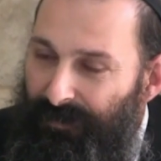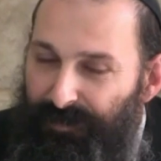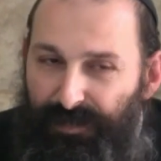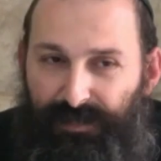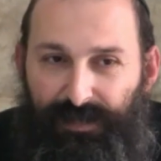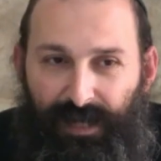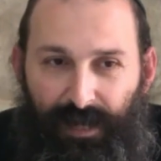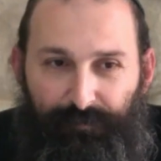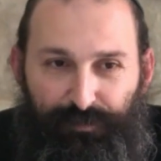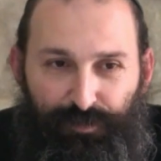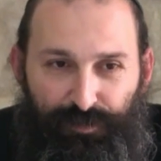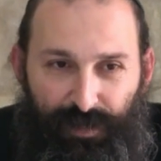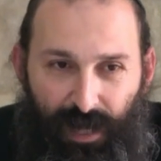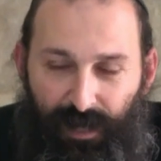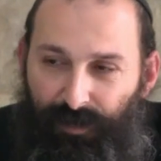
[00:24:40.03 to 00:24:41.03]
Just come
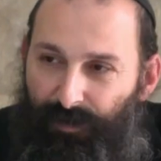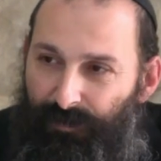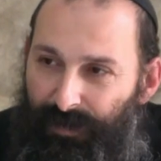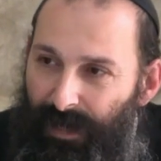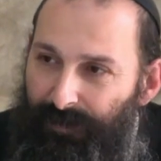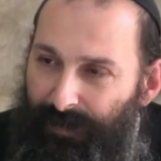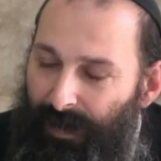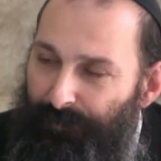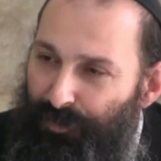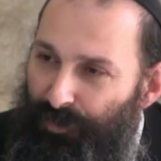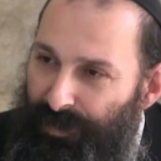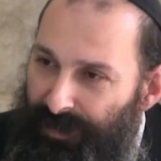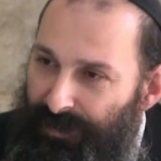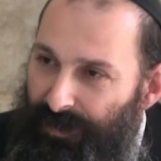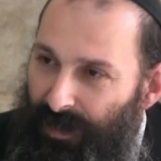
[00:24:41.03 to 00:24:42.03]
to Yaakov, and come to
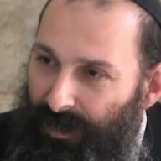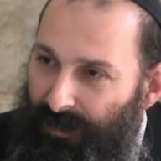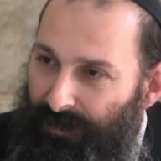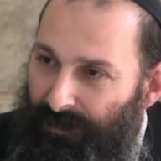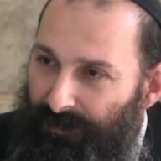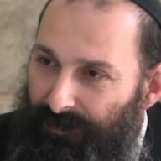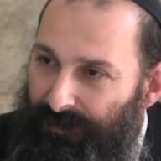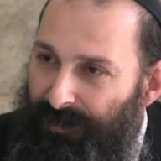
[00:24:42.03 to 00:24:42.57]
Yitzchak.